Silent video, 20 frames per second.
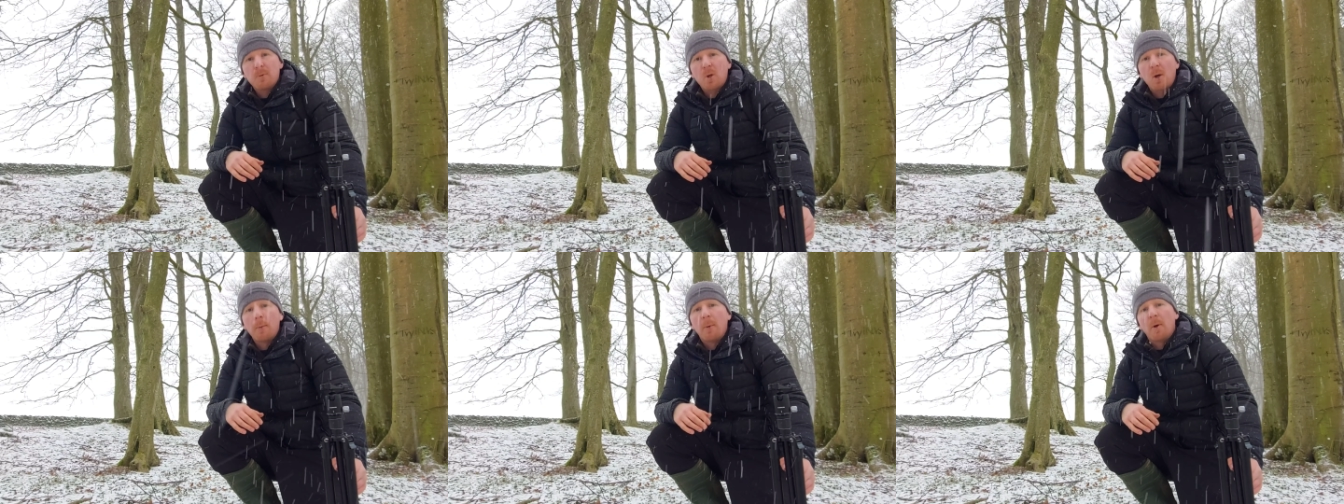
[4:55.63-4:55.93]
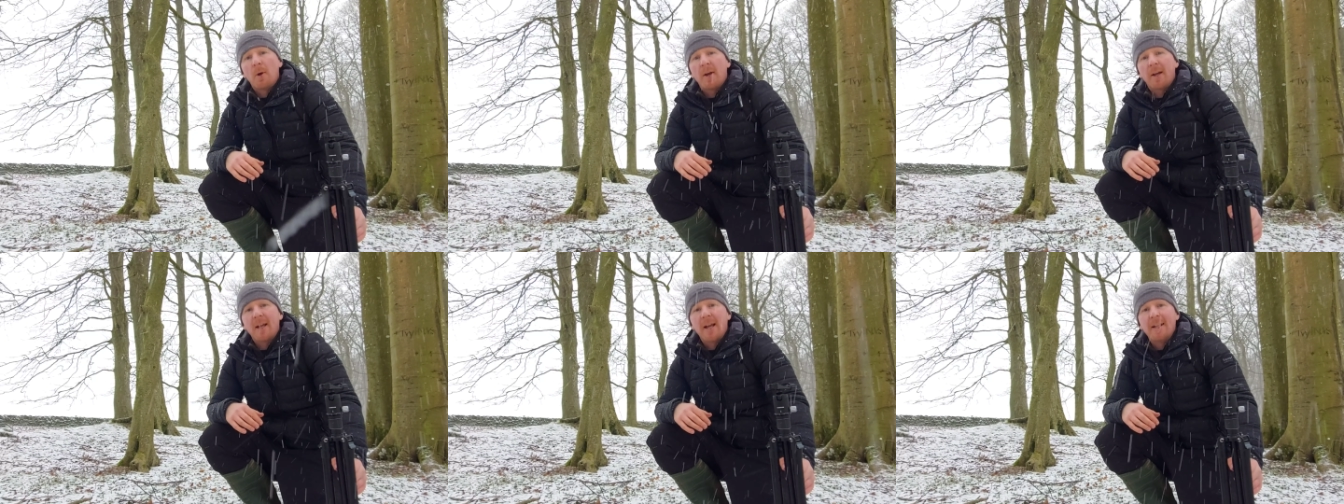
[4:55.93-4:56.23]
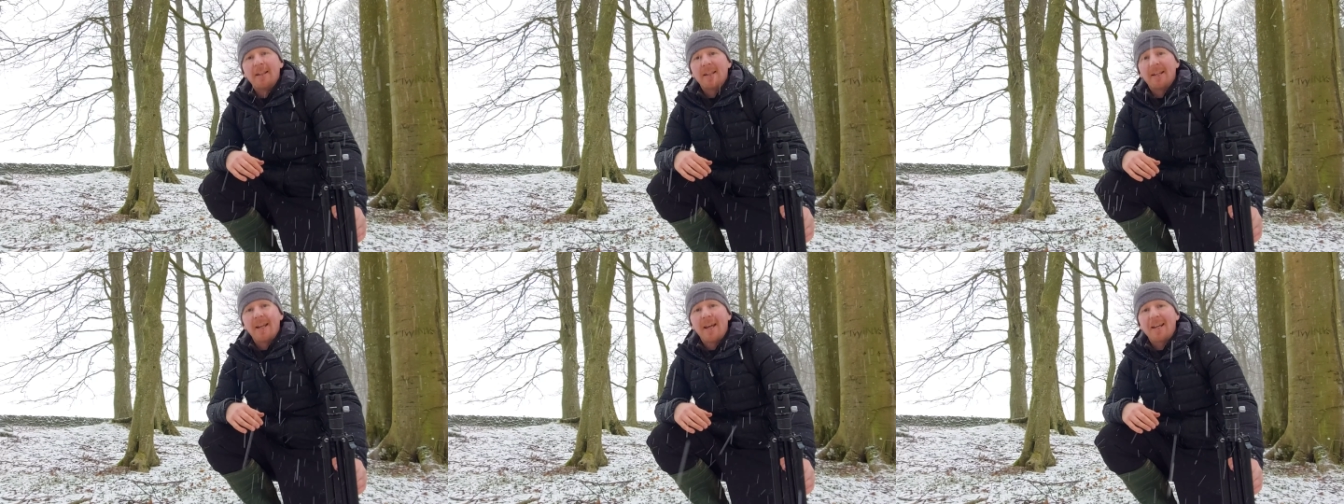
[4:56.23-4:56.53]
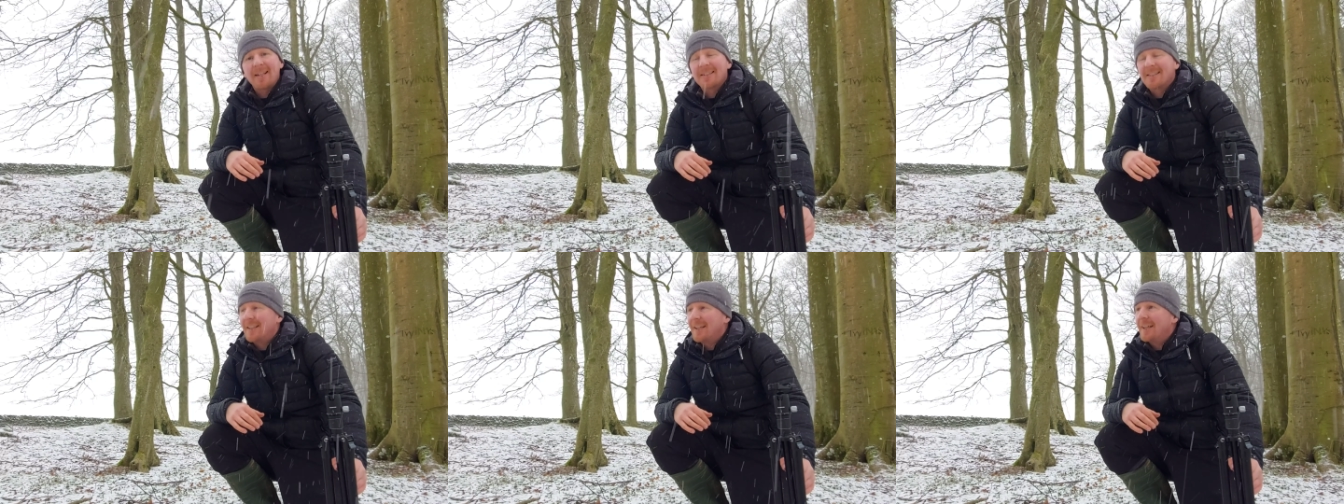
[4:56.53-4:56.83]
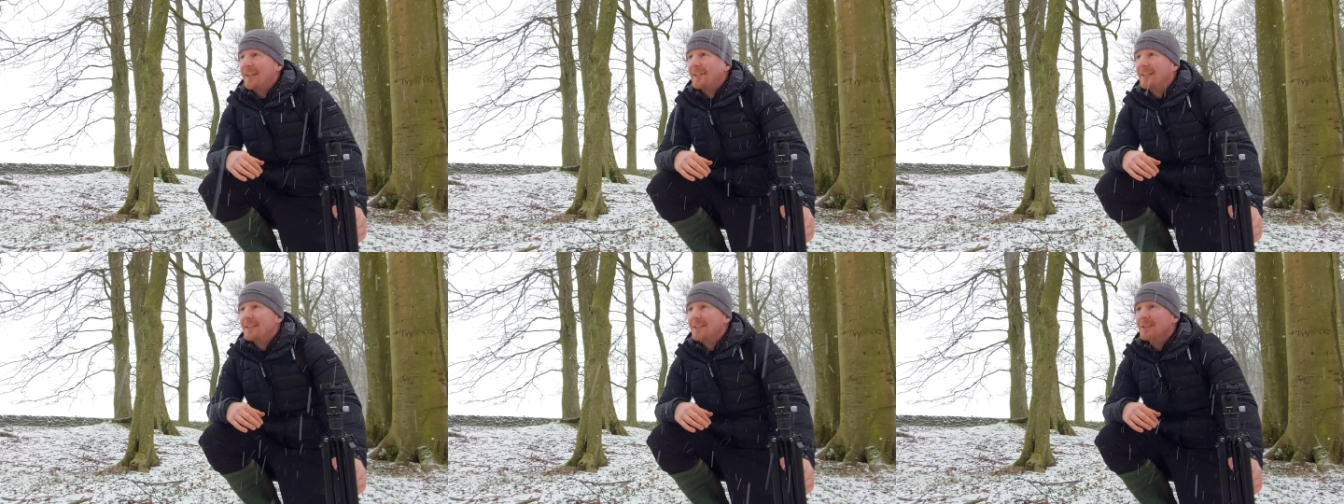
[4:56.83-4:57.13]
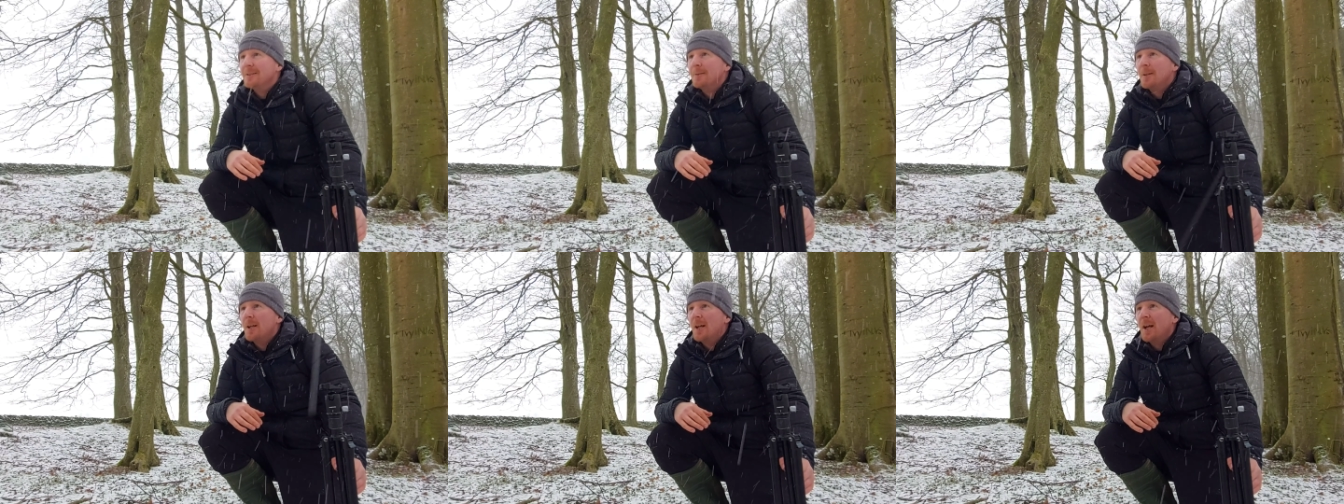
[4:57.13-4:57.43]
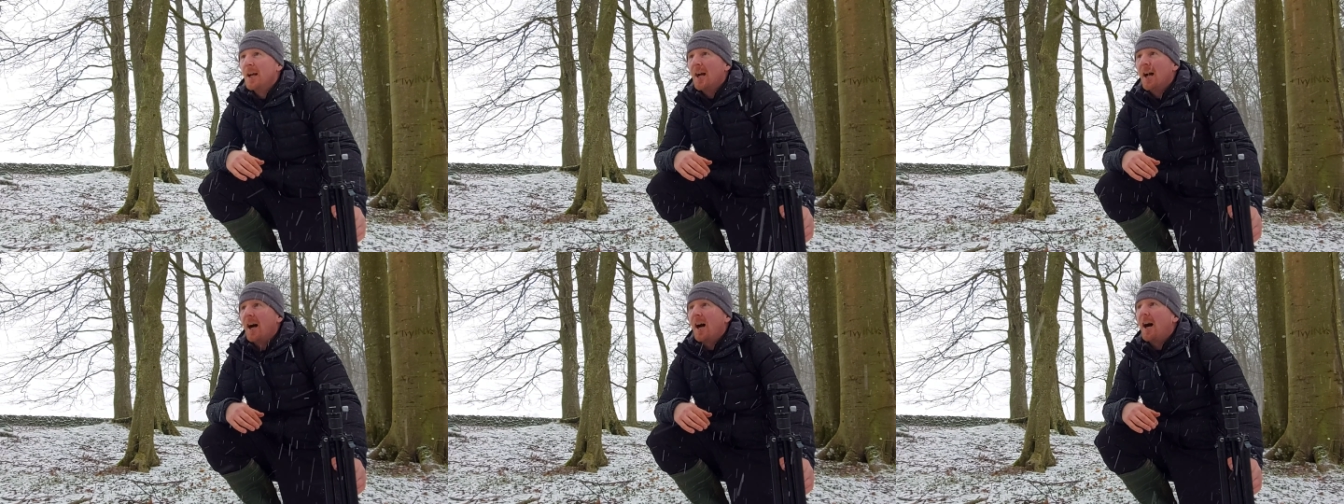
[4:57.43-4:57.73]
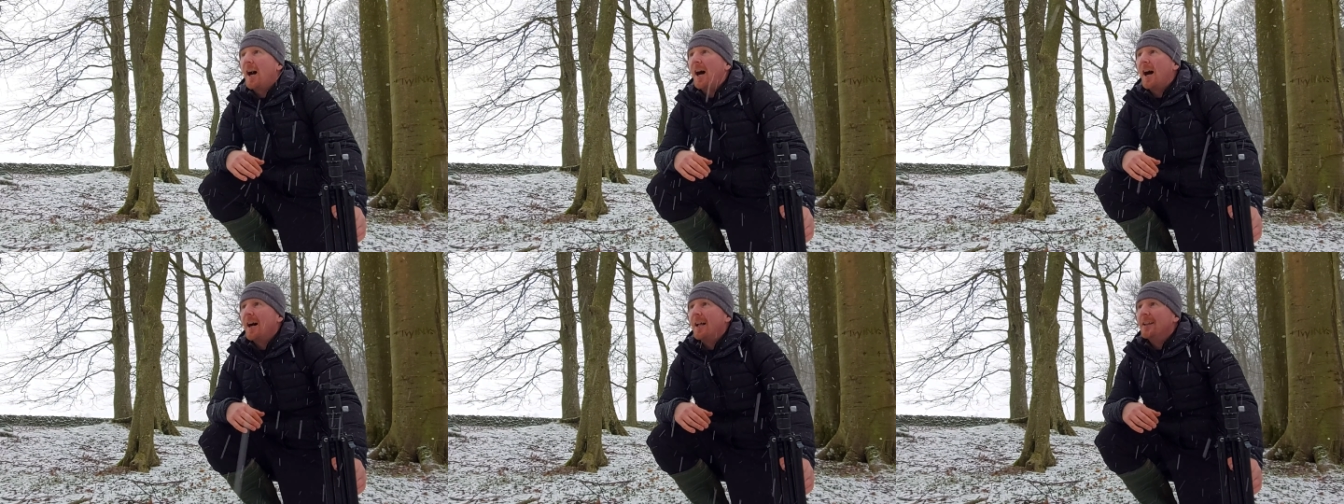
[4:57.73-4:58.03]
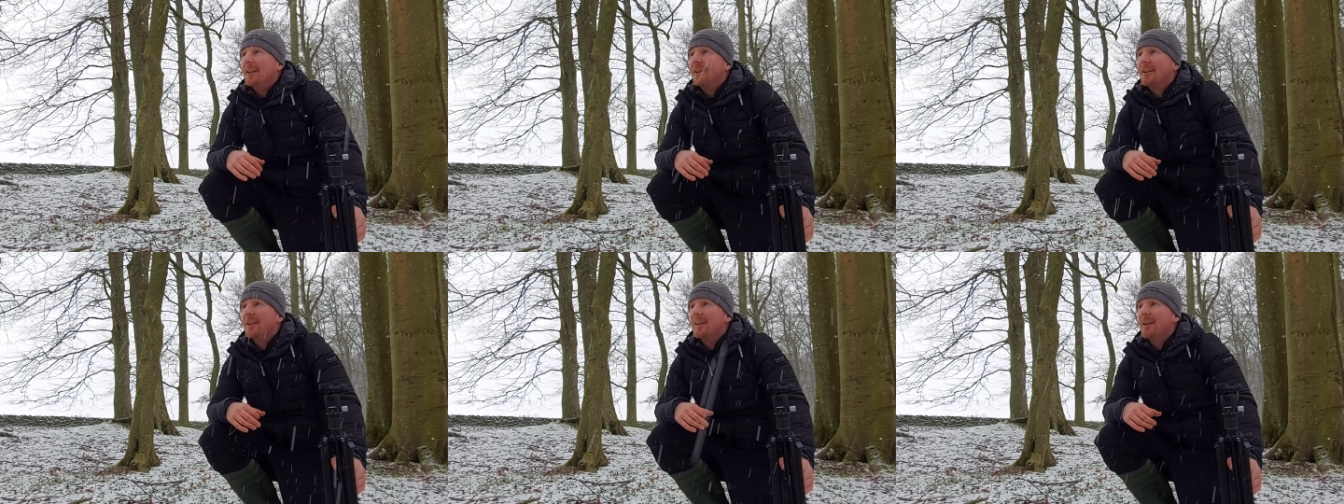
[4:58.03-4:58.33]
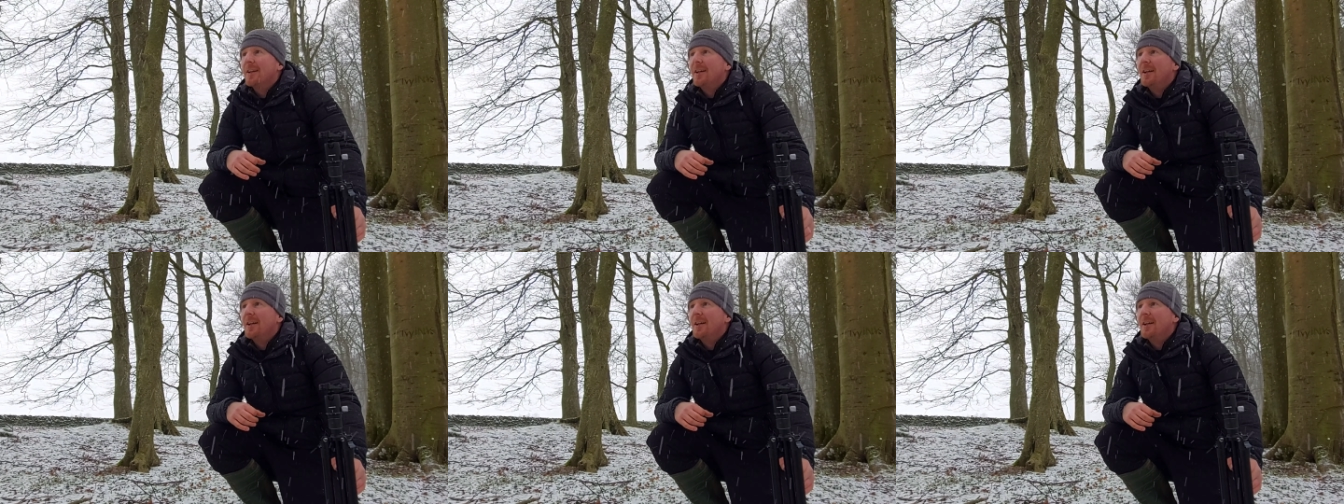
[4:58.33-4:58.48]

come out again the next day and